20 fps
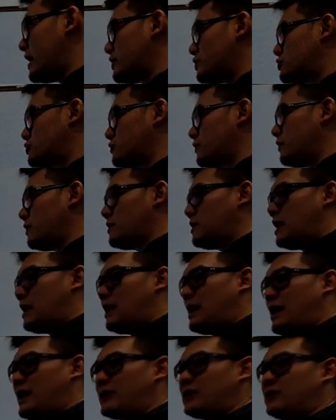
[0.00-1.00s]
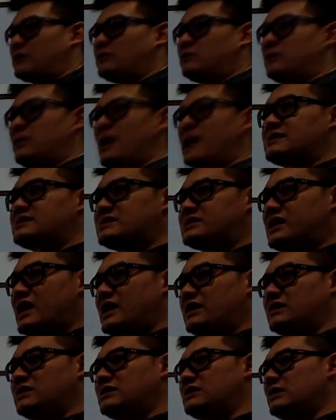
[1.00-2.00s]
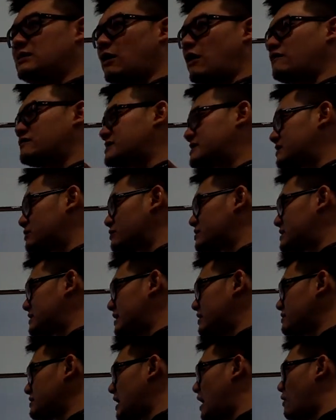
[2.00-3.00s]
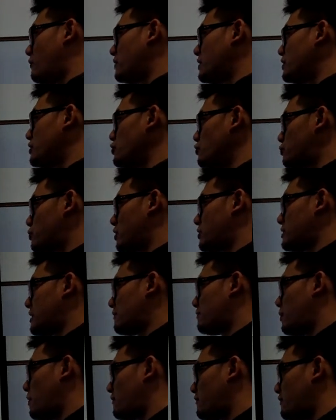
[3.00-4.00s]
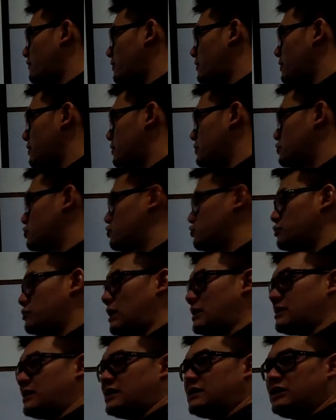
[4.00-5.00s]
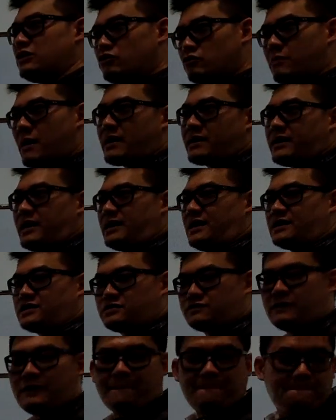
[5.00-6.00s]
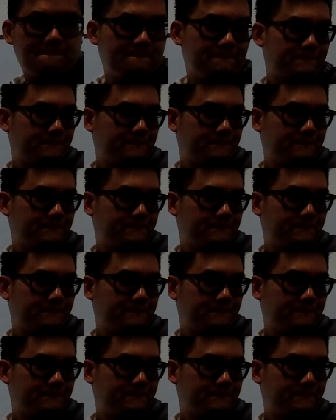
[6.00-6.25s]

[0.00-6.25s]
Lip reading: like to extend to sell our new product portfolio to the new market as well.